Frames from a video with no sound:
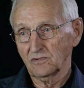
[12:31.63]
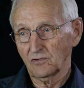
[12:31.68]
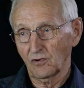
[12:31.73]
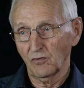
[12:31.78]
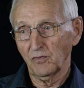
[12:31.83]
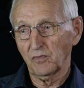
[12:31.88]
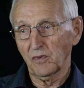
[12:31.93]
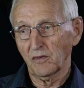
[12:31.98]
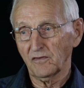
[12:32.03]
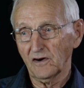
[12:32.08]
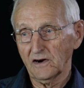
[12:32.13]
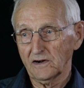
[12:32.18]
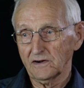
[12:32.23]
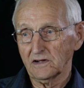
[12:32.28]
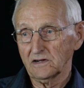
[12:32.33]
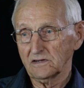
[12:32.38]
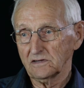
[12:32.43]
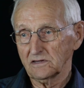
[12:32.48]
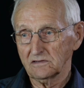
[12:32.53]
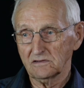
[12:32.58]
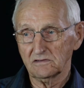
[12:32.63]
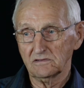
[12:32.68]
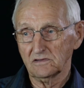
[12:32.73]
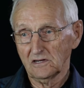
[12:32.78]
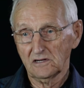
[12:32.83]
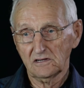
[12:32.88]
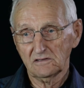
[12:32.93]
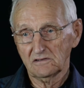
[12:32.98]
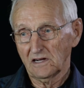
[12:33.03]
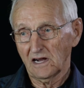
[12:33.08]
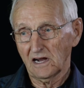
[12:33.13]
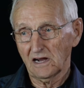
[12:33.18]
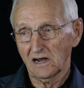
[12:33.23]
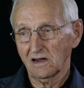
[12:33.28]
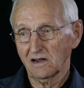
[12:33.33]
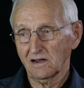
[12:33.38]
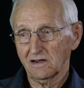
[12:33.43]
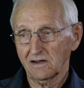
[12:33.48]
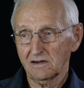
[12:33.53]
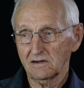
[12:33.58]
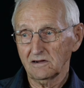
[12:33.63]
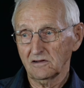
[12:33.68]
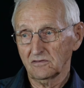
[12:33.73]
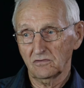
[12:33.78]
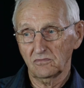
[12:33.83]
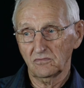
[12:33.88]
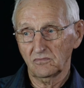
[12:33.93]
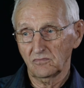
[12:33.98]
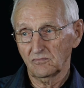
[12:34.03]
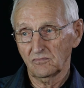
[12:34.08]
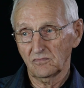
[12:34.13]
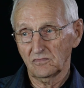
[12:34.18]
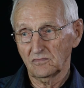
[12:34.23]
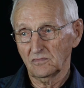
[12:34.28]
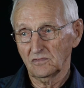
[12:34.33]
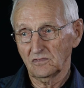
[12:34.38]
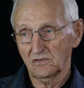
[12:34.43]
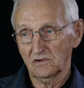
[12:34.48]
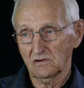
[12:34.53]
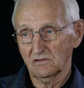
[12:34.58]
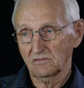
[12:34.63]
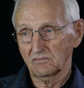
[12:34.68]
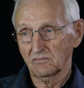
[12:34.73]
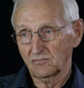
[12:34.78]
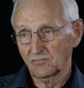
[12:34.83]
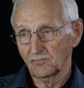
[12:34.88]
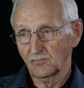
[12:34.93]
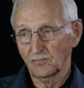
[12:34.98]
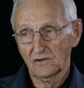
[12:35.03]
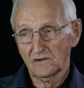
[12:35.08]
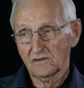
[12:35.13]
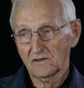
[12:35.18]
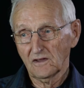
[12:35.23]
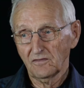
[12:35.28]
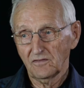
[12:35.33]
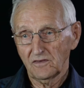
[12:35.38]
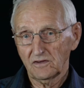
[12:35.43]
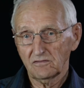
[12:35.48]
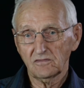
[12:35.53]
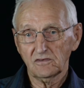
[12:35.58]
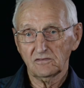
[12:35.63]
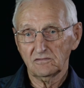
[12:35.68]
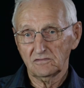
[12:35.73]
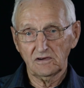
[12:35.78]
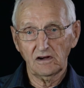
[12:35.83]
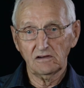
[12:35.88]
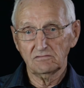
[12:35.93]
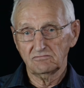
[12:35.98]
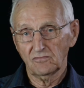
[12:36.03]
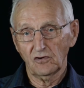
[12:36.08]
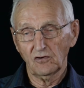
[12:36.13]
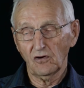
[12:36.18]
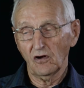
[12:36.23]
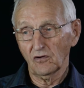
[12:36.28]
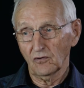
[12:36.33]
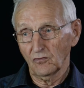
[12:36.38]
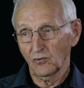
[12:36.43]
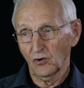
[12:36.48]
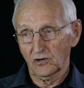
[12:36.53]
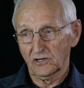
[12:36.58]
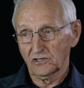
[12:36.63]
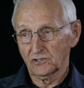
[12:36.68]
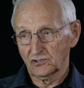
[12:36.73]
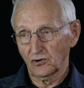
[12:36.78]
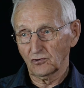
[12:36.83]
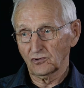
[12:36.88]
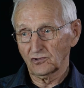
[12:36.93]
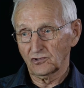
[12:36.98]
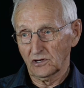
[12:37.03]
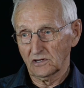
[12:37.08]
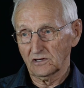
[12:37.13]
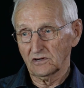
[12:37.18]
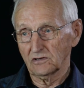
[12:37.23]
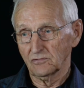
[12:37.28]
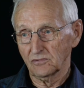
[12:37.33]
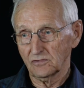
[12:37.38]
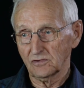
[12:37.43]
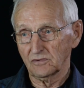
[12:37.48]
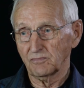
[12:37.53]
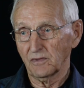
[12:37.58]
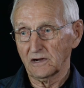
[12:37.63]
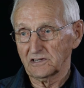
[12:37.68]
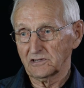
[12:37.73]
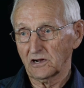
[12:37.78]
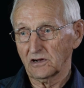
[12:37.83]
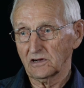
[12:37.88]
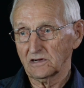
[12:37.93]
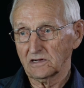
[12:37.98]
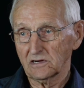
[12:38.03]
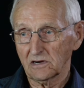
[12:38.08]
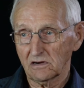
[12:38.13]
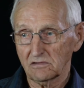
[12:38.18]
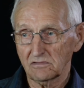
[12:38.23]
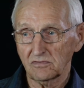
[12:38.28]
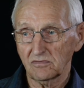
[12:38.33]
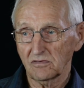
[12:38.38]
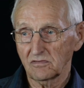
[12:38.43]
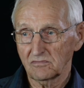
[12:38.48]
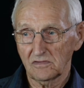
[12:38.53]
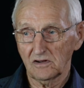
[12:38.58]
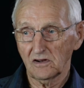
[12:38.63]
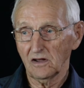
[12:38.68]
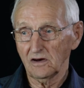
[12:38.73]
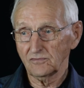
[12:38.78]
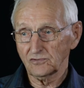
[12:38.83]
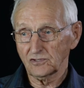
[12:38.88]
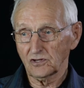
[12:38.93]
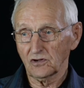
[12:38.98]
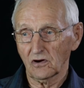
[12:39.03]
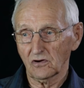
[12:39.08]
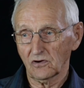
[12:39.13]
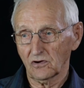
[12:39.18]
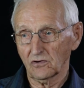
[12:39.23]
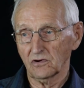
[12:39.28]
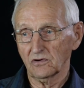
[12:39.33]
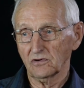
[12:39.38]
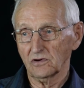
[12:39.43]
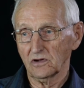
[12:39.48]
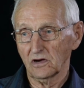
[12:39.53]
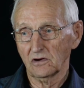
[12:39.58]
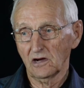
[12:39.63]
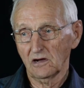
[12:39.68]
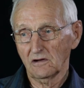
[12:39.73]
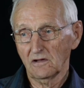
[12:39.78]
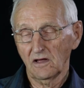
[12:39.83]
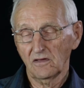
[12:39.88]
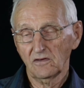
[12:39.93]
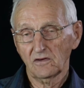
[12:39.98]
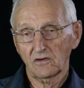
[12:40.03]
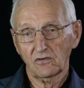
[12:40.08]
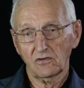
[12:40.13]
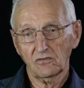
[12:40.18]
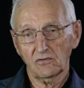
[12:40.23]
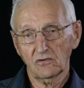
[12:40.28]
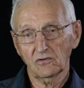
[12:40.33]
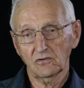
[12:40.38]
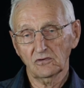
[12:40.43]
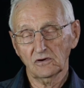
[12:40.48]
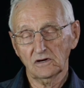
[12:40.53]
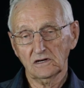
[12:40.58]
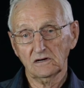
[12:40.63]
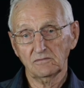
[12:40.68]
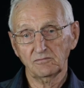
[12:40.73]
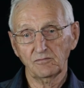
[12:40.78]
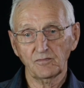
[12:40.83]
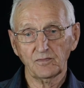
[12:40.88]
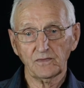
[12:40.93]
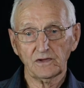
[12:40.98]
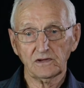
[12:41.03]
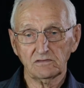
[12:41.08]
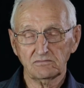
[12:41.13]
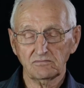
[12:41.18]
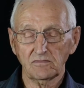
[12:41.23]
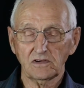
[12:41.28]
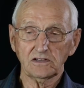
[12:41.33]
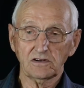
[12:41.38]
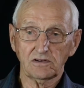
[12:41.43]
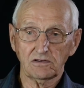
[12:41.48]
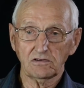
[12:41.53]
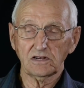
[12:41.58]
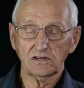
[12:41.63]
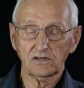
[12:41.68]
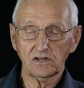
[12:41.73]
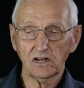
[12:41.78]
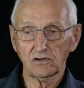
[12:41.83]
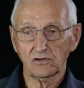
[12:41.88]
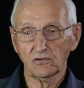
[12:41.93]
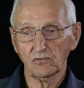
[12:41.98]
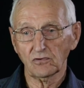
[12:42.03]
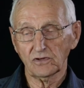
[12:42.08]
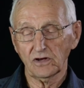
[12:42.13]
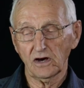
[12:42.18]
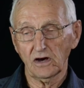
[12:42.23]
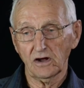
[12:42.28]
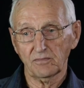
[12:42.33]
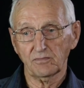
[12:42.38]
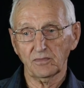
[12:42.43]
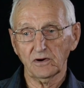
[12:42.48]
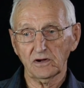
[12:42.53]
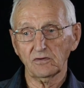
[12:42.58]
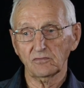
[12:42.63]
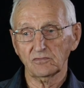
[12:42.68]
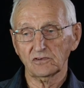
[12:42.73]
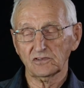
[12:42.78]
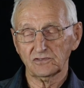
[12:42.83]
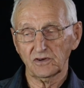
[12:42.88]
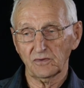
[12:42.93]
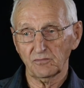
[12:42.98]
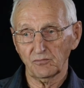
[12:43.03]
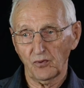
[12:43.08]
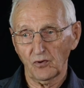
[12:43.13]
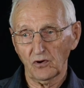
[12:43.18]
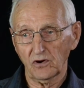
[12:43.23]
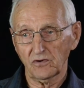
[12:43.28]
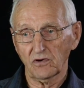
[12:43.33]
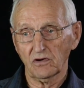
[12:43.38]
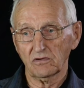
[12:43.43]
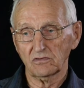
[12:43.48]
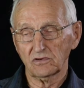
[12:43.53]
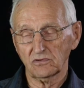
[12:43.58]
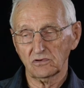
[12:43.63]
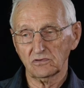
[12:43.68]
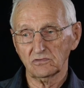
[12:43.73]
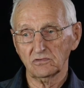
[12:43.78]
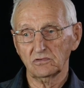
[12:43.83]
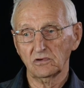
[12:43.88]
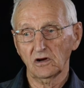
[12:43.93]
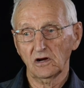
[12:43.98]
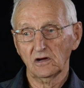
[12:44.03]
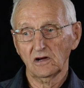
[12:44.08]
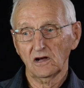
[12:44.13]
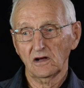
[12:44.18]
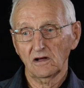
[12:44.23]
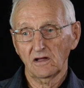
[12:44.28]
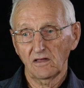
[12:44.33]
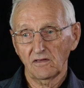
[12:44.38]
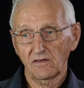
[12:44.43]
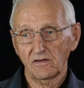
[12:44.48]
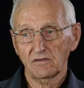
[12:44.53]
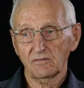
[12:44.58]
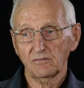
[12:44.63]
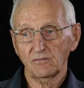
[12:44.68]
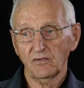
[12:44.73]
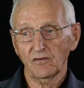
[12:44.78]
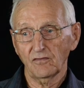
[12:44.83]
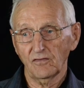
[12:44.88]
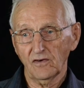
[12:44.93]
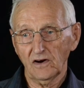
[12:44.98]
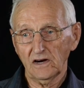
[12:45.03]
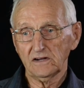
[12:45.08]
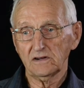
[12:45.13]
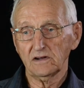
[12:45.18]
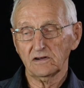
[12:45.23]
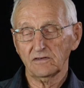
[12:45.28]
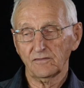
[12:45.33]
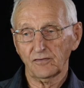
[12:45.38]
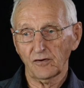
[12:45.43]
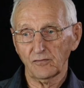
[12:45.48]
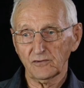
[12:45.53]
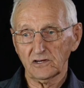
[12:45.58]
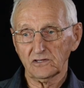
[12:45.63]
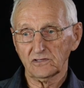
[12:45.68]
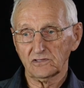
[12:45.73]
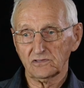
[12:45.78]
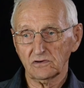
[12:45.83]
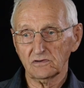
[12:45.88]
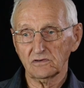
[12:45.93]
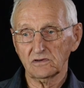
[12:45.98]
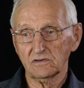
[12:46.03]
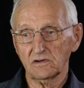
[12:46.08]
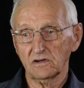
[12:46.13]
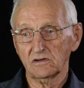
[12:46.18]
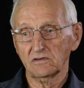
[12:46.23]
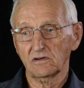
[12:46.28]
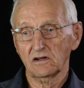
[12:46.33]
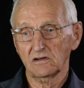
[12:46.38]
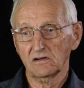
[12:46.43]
providing haying and all the work associated with maintaining a livestock herd. So it did do that, but it was important to provide information